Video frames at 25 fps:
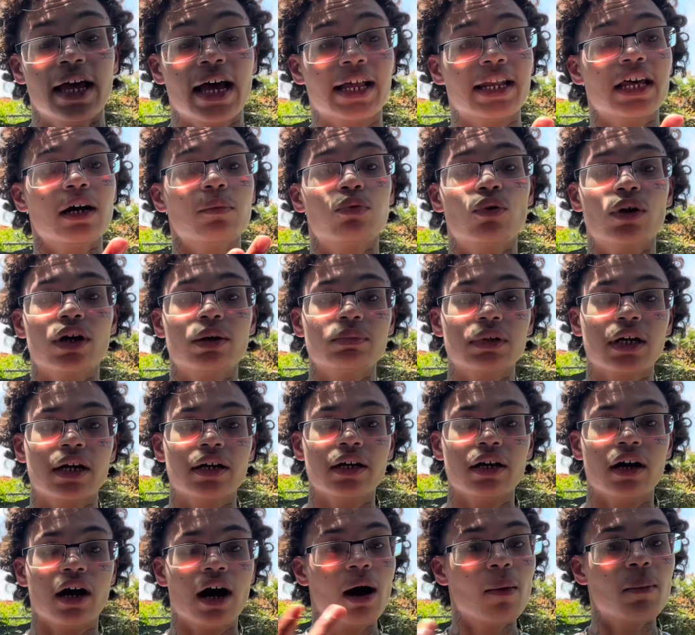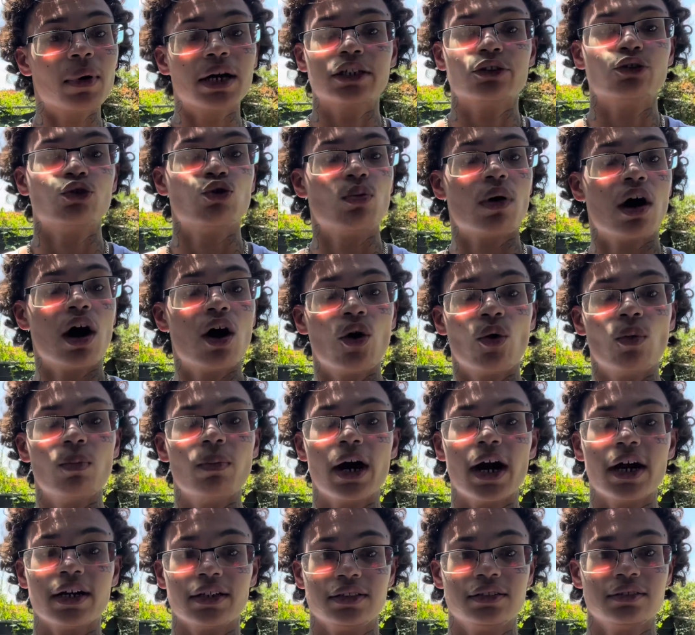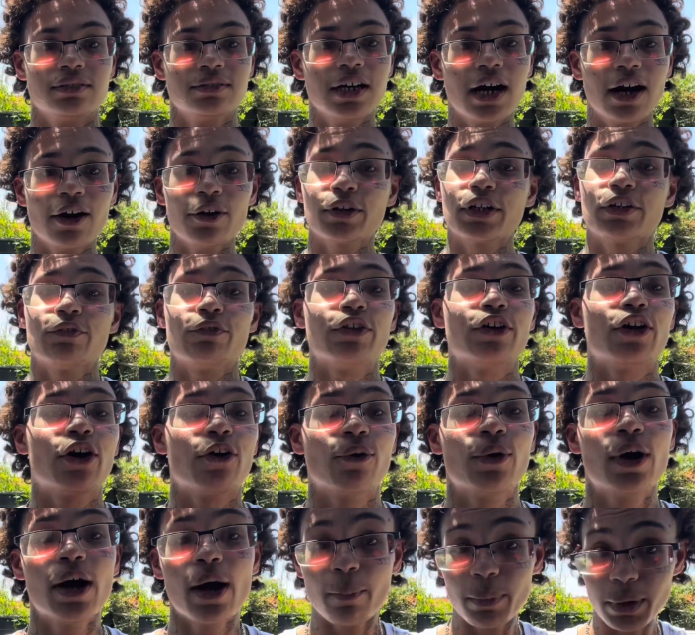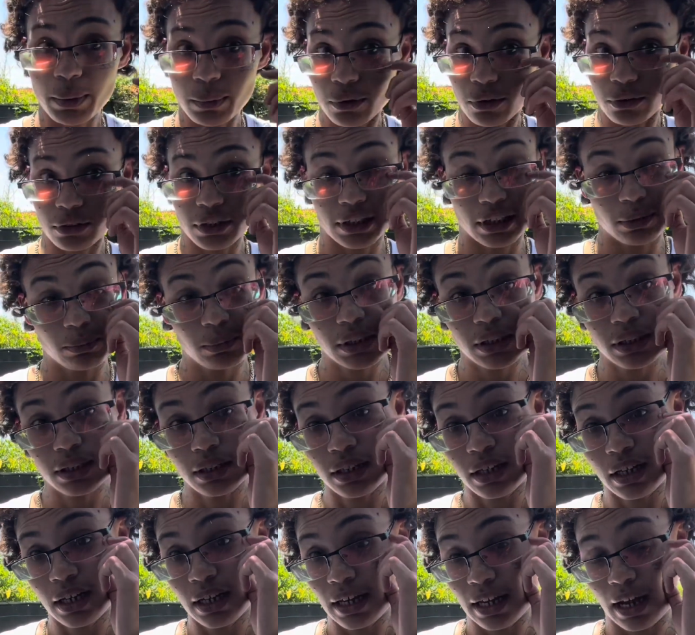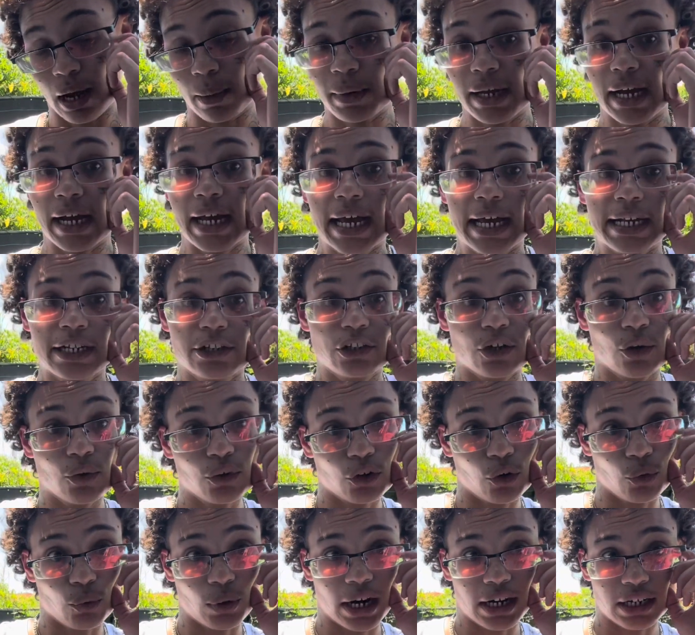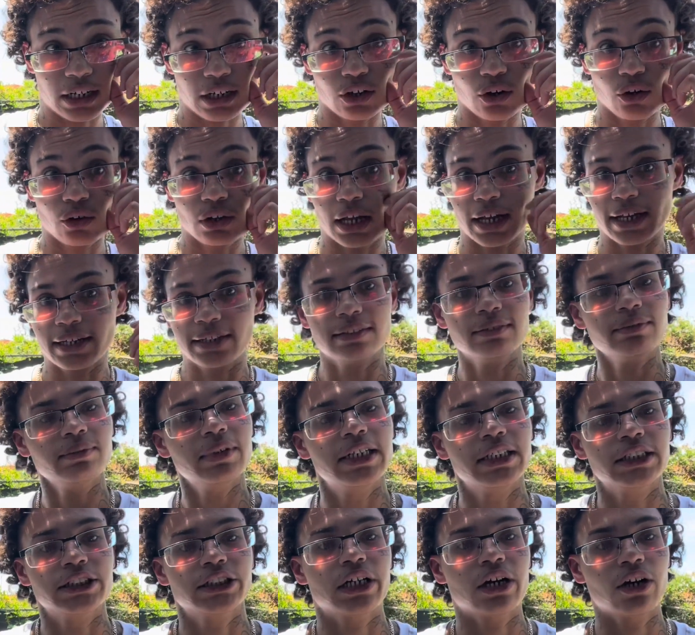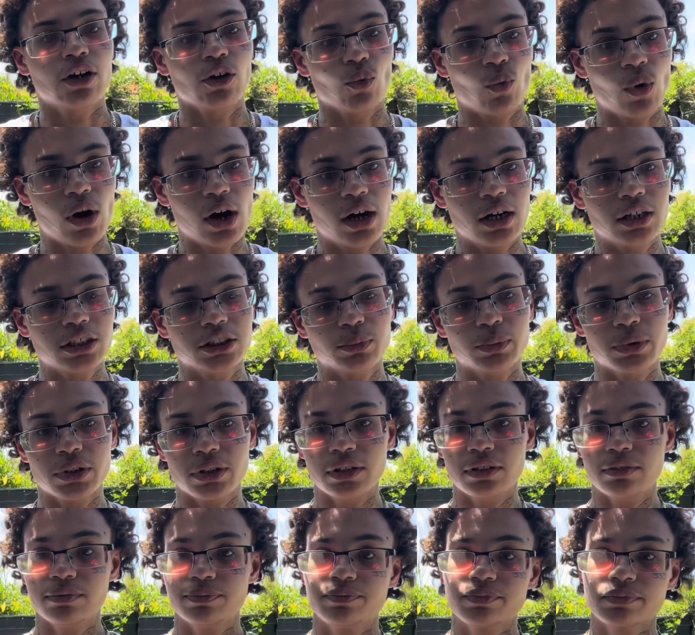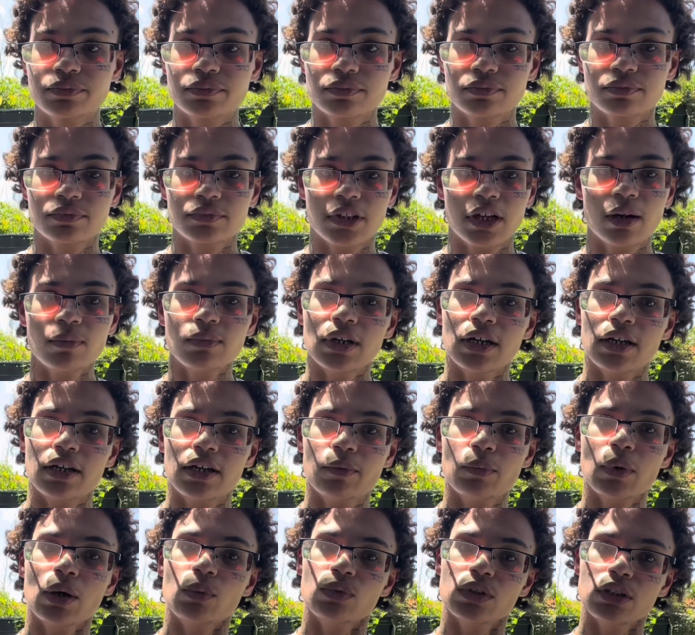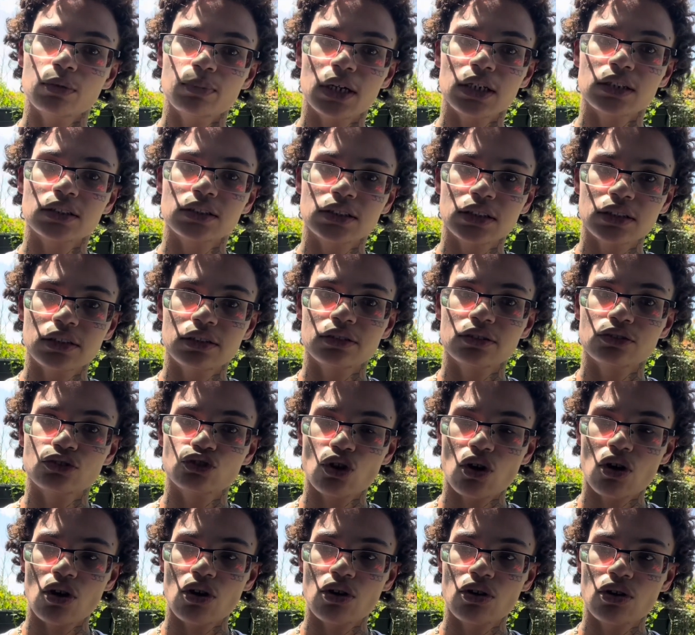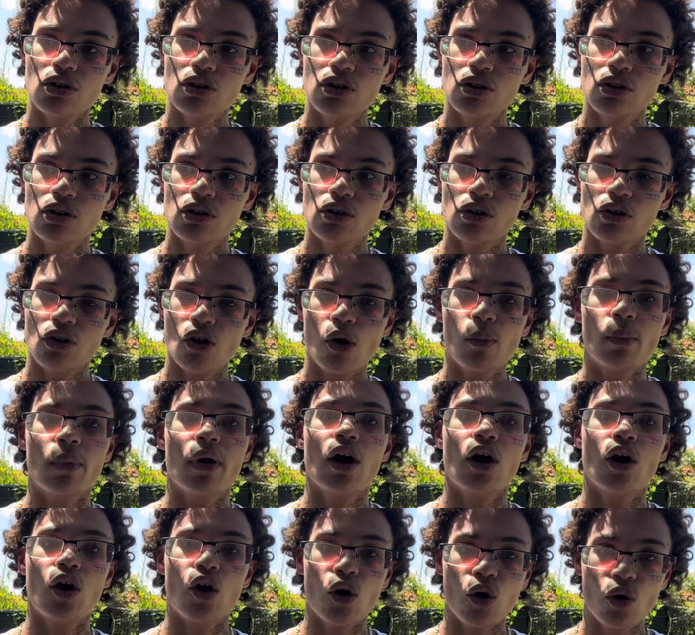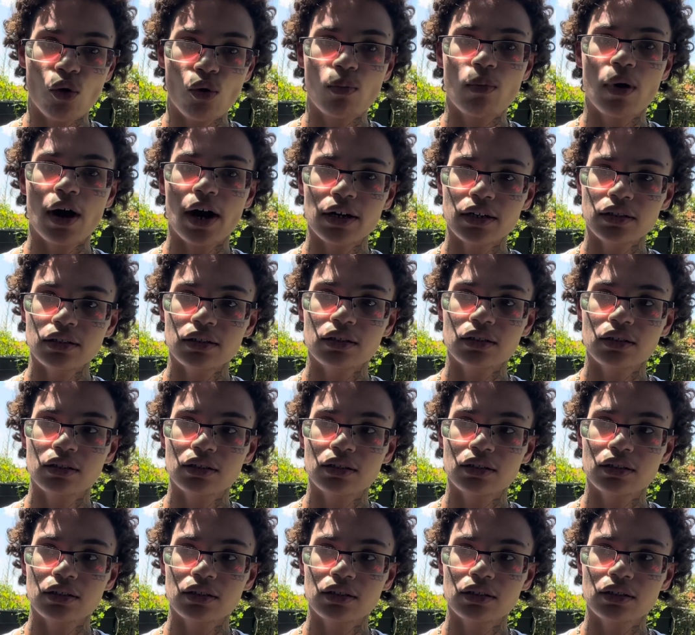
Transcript: At that point, I'm like, I'm about to do my whole body. I don't even know. People gonna look at me. I mean, I ain't had to go nowhere. I could go, like, in the shower and wash, but I'm like, am I really about to sit here and draw on my whole body?